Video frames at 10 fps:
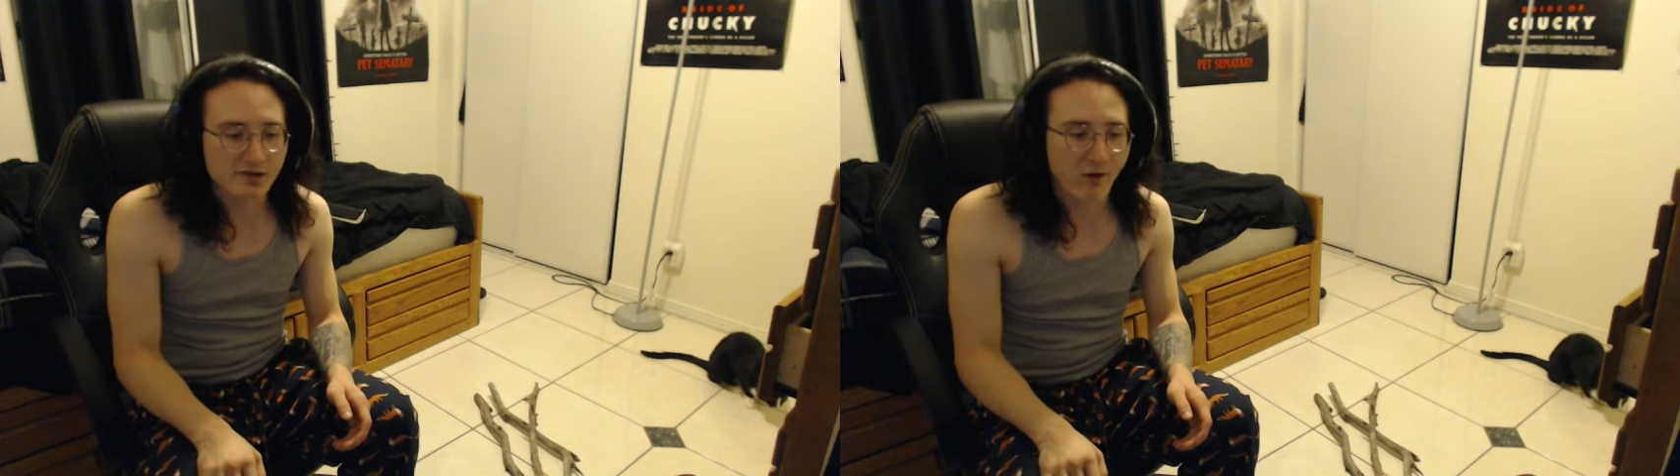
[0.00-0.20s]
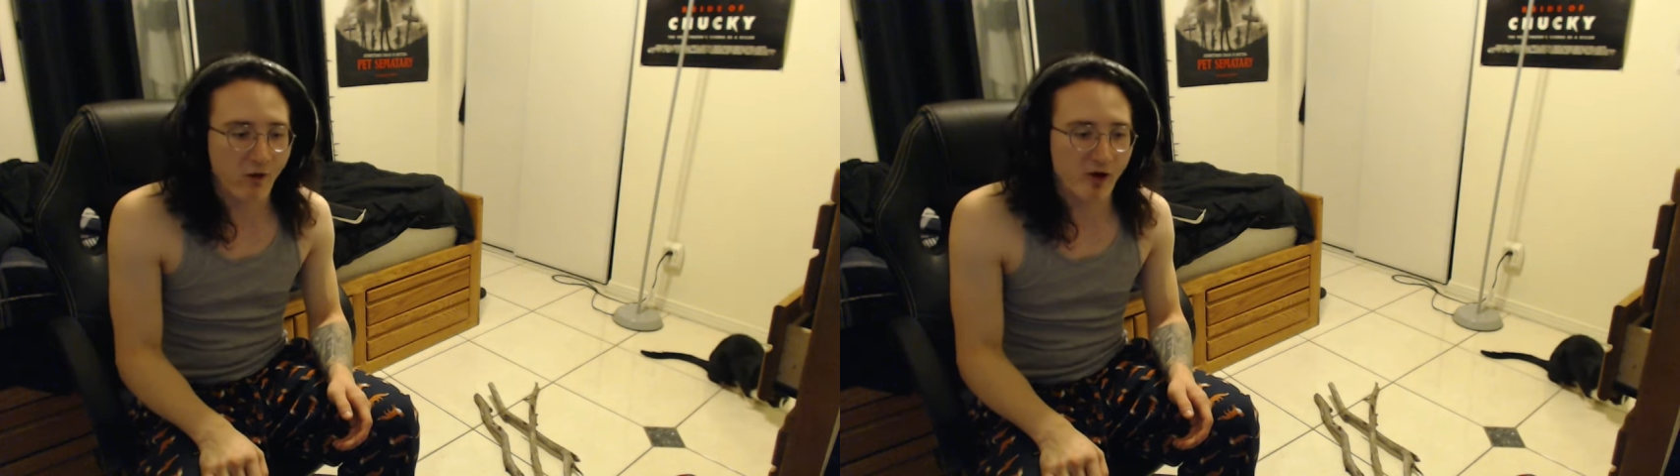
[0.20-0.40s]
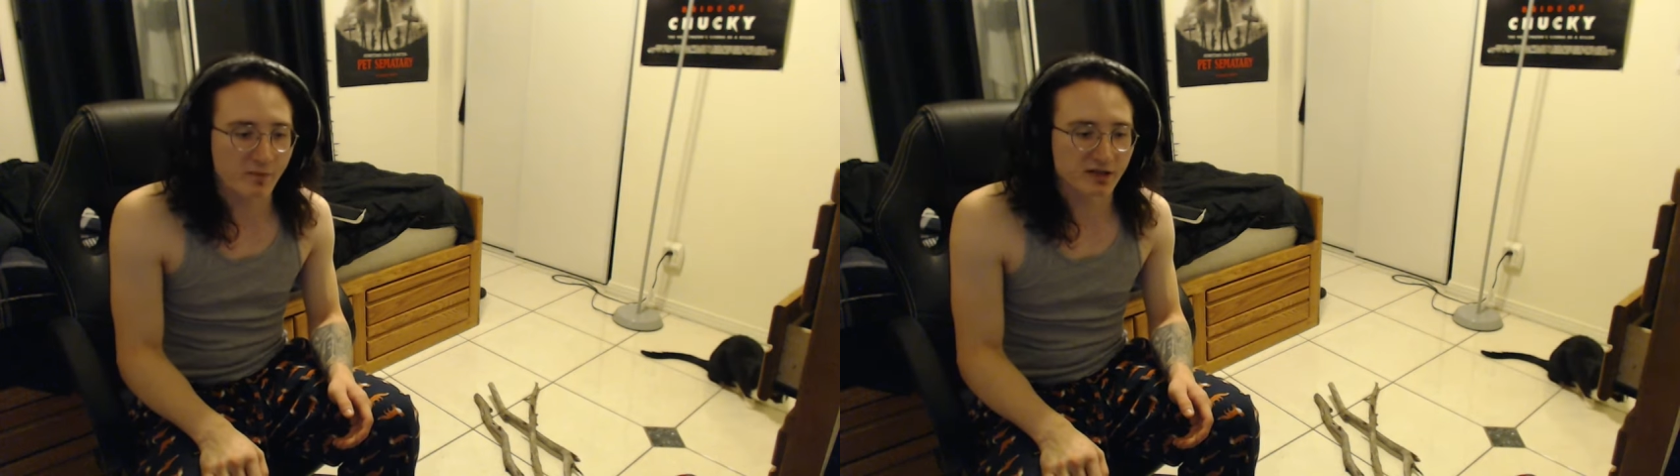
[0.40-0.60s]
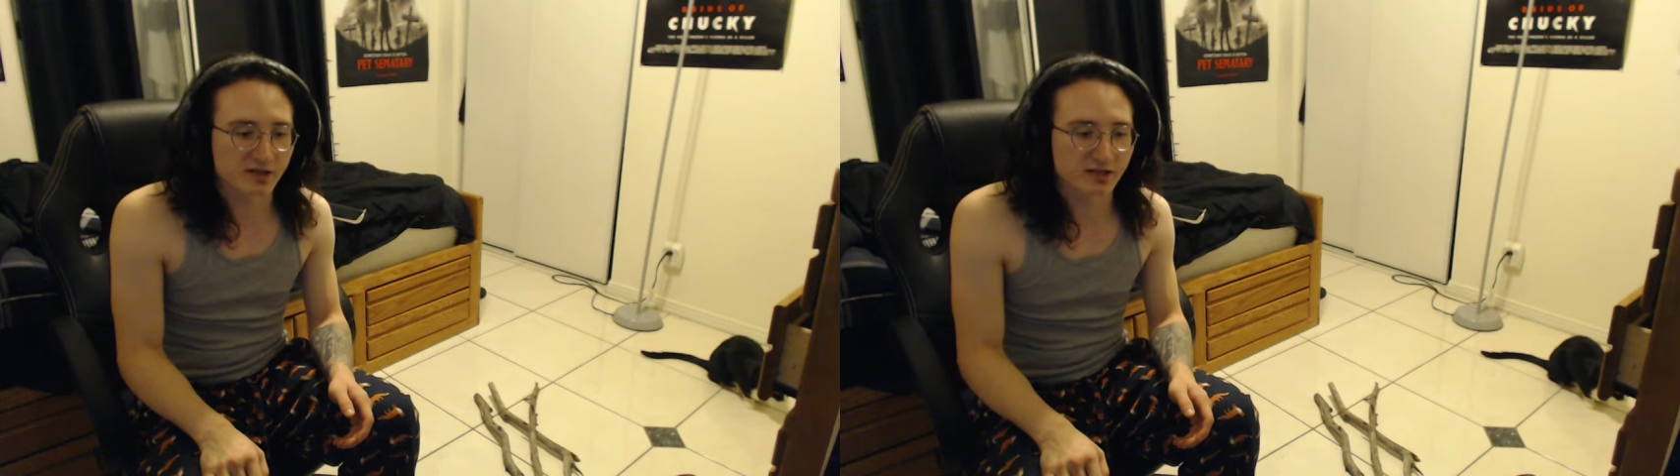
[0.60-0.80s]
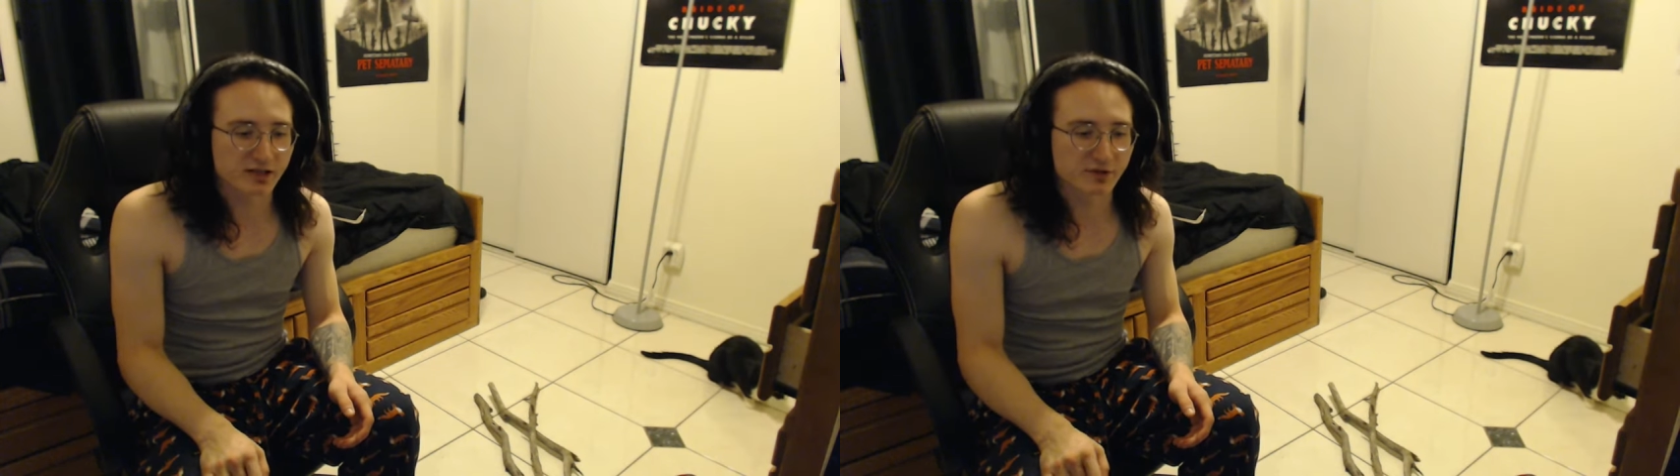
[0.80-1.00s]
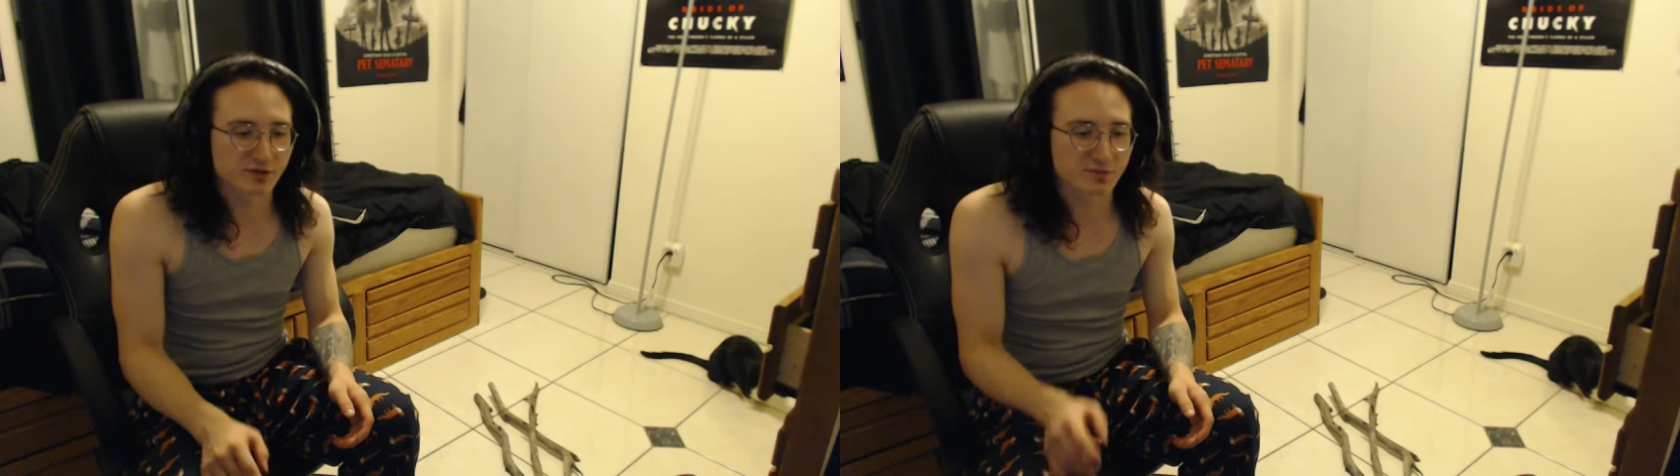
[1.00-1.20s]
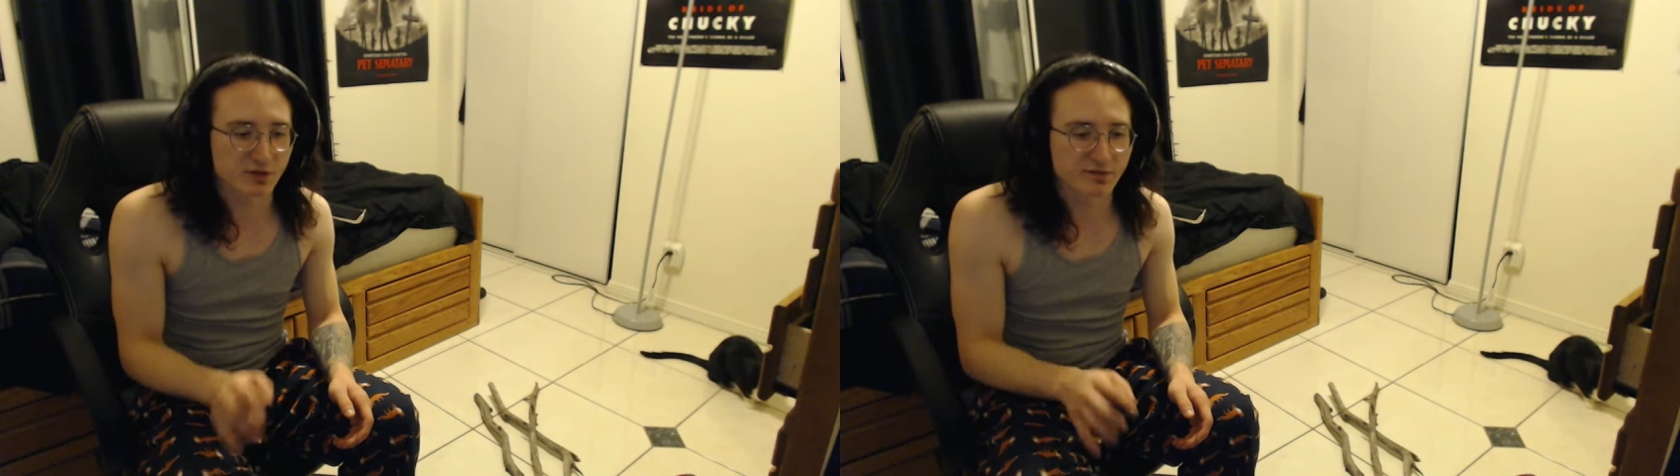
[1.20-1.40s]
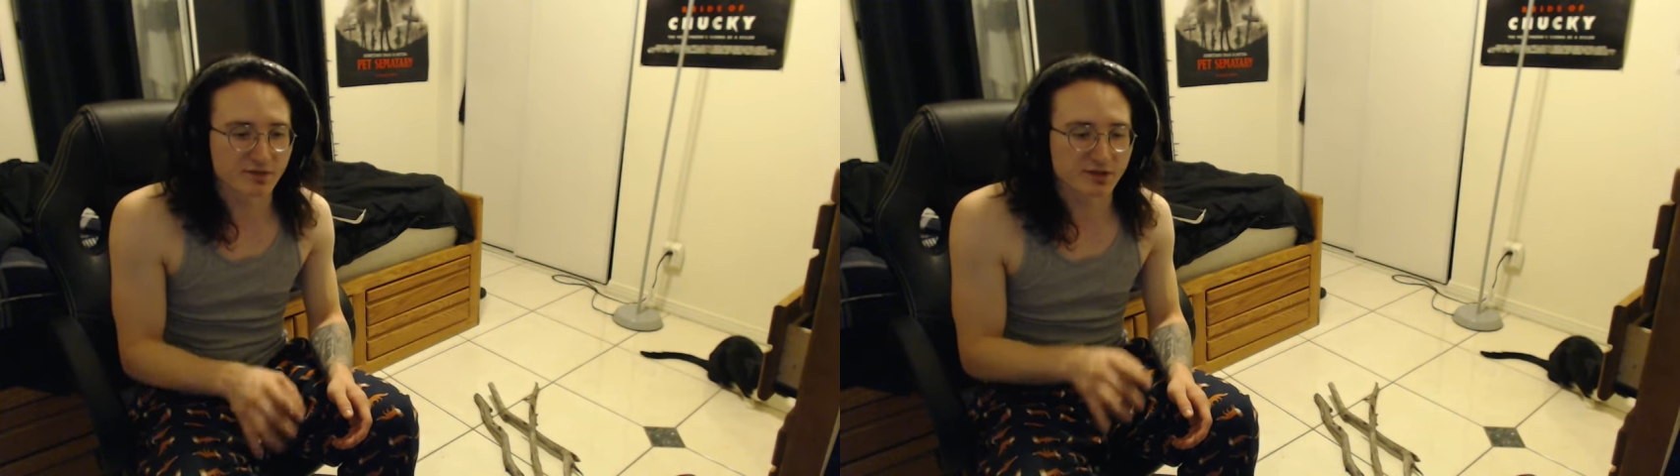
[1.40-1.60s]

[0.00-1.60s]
I think there was one for